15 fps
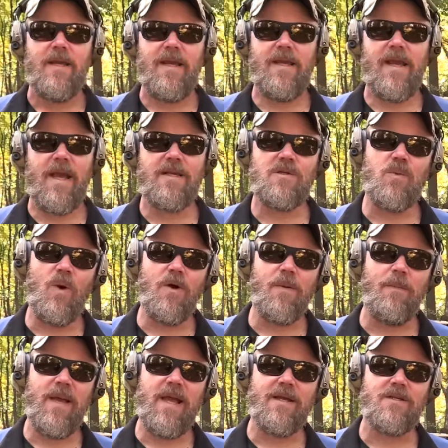Hey guys,
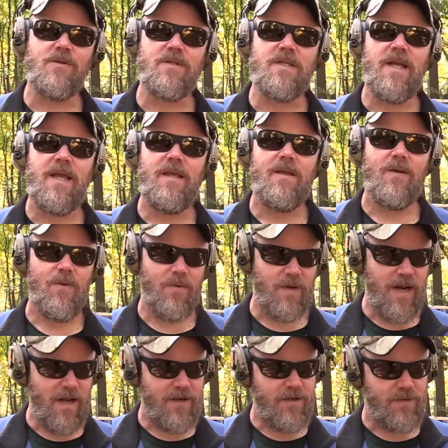welcome back. So today we're
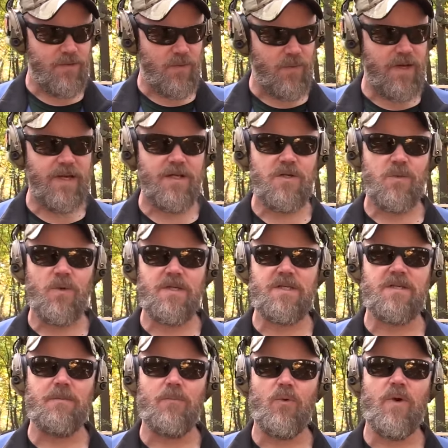out here at the range with
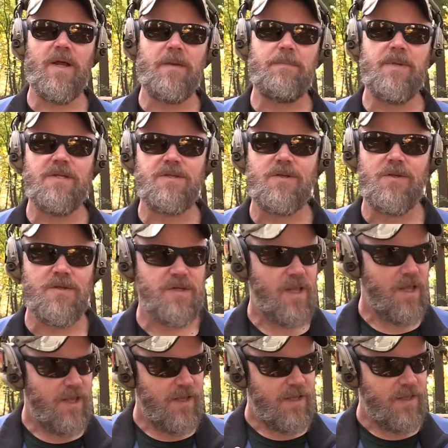some Beretta pistols.
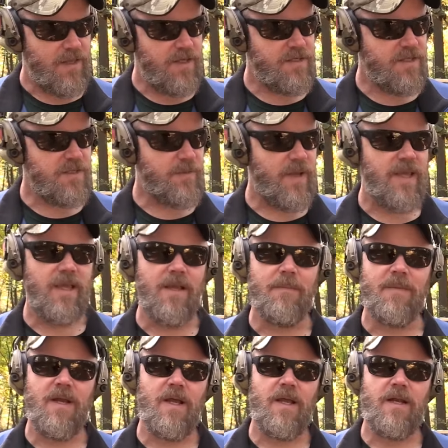This is my
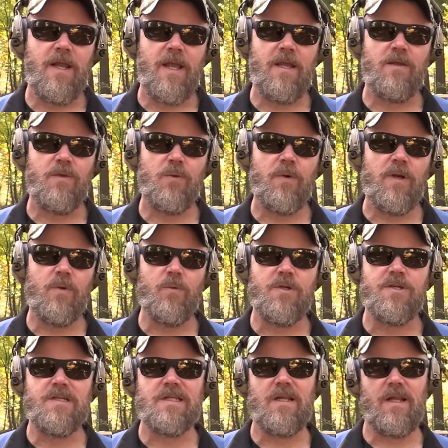M9A3,
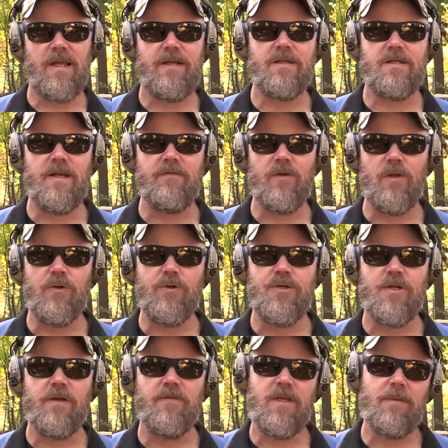which is the latest
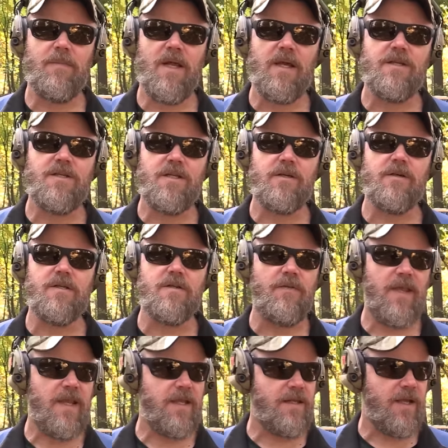evolution of the M9 series of
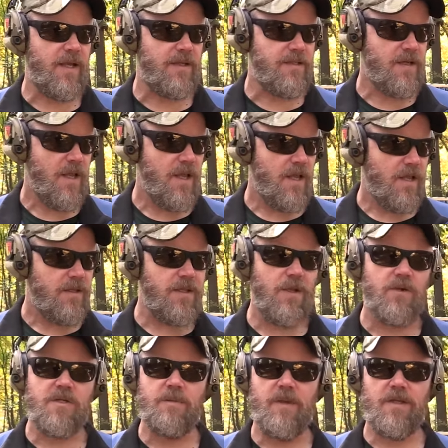handguns. The
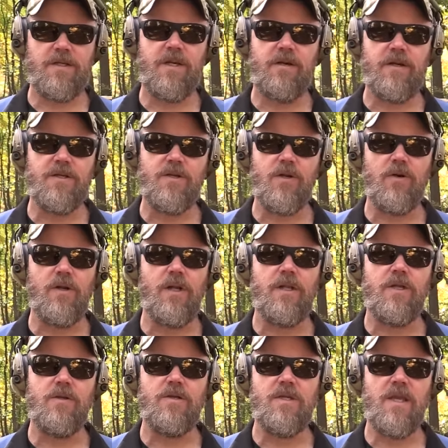US military is currently
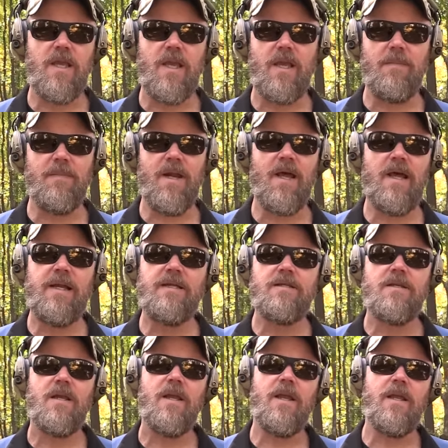using
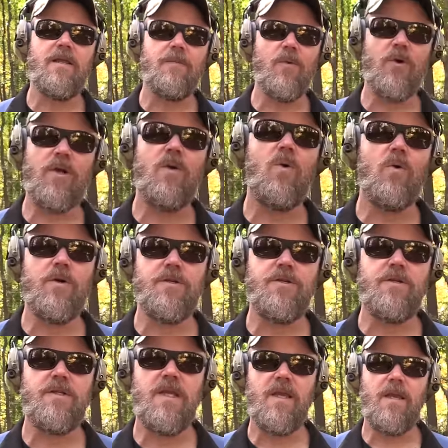M9s and the Marine Corps is
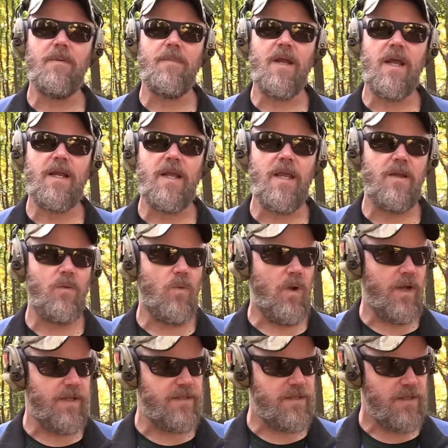using
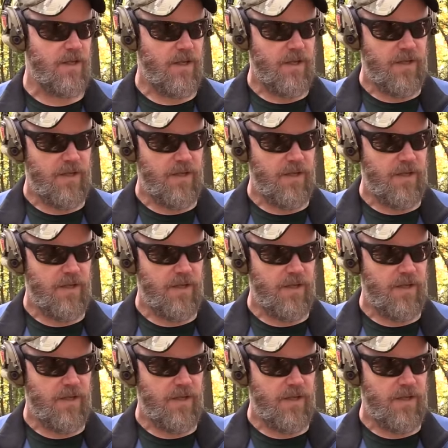M9A1s.